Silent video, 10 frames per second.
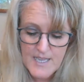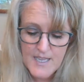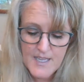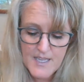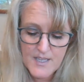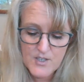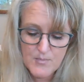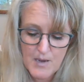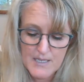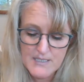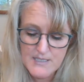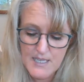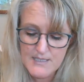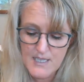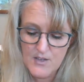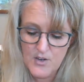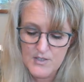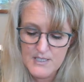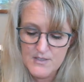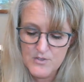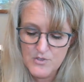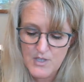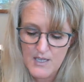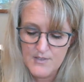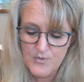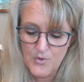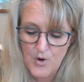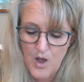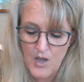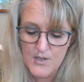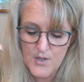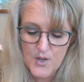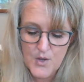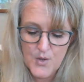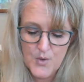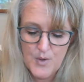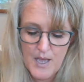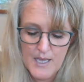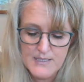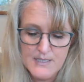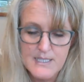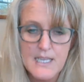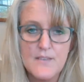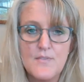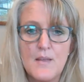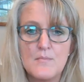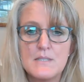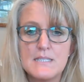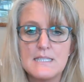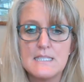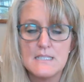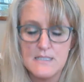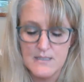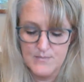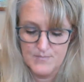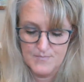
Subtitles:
He and Hermione sat down on either side of Ron, who had saved them seats.